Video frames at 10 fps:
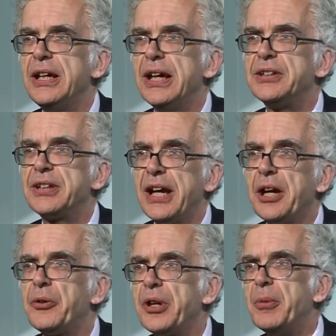as to
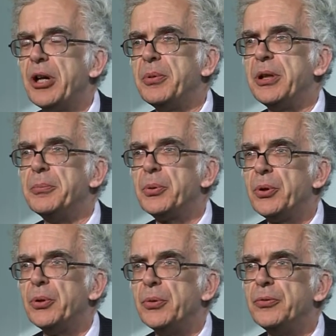how they might be
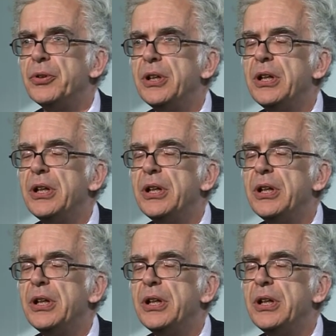improved.